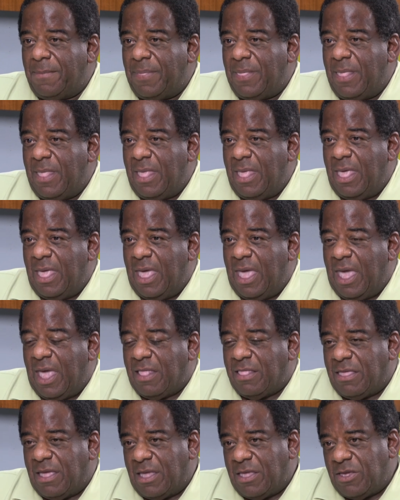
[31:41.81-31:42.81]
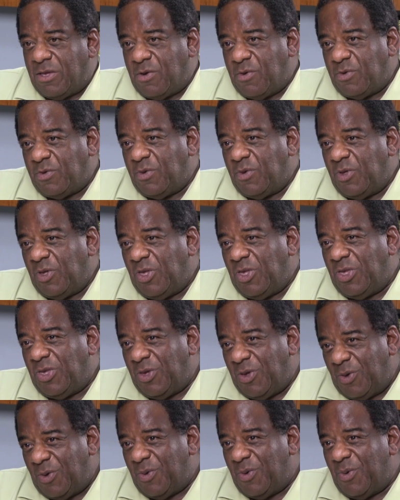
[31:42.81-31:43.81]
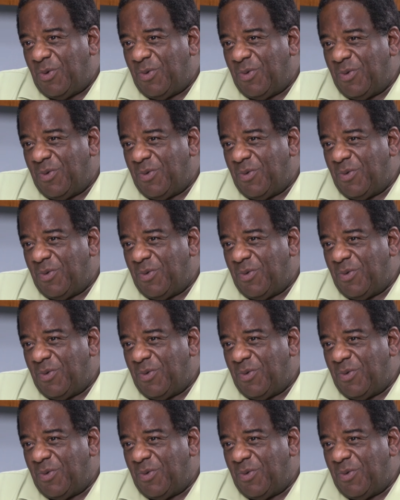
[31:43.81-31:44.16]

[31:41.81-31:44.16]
and then you